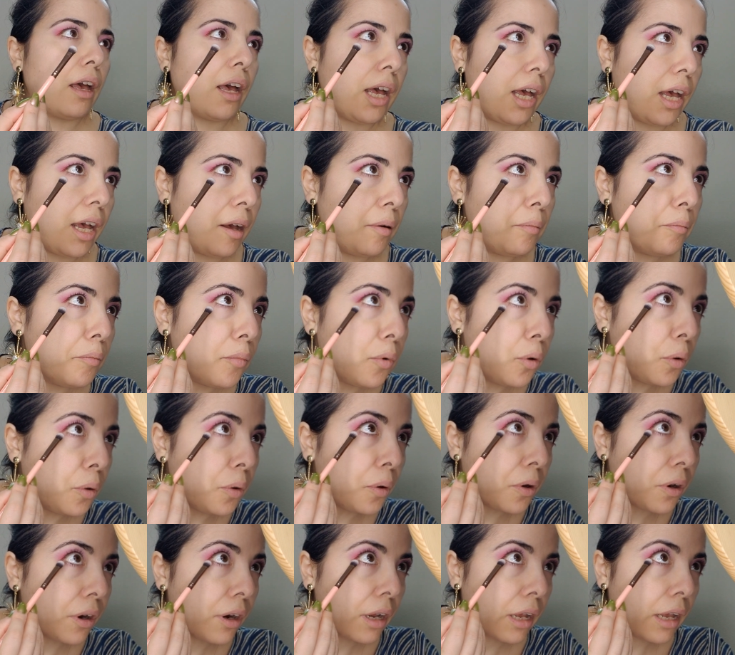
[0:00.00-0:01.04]

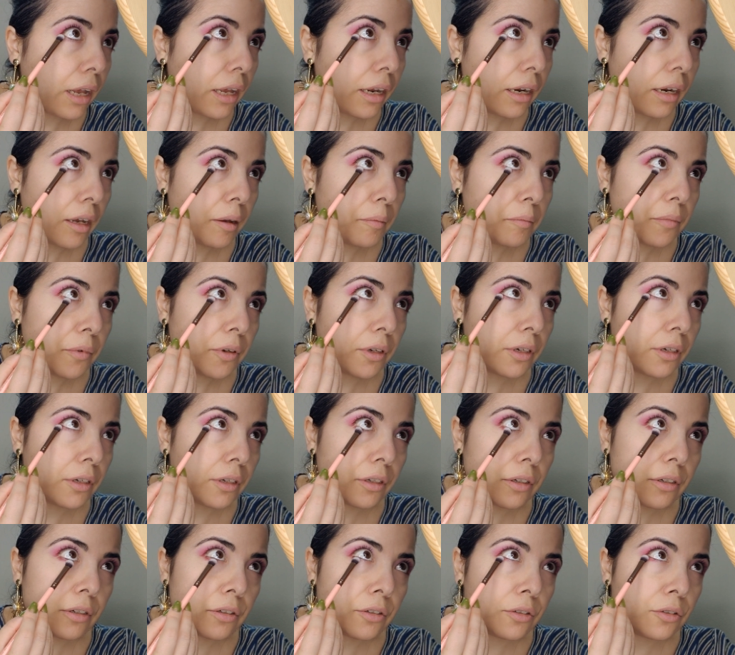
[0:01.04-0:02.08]
Amor, and I'm
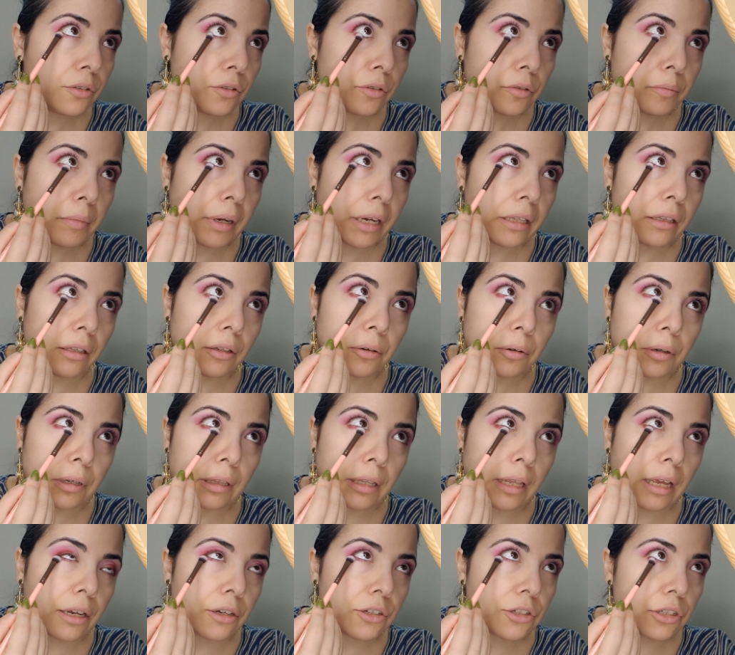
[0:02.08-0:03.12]
gonna do my lower
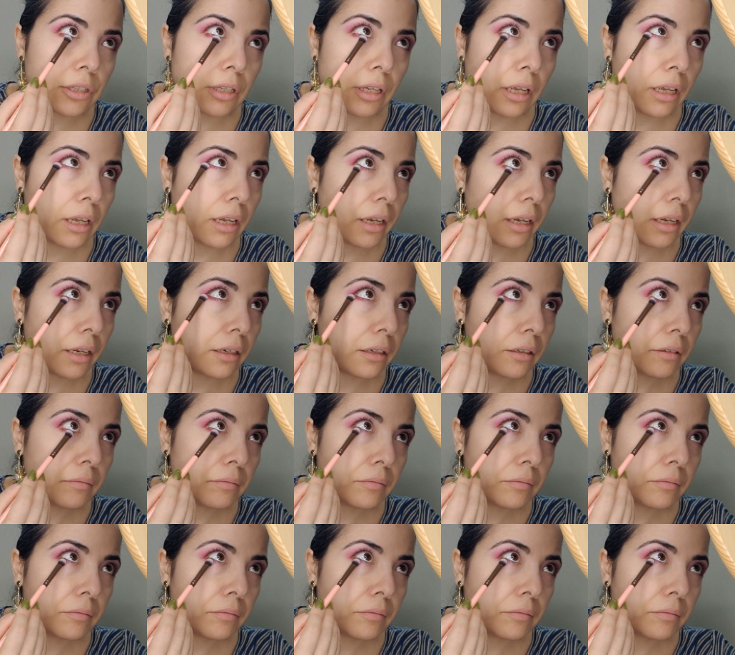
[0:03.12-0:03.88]
lash line.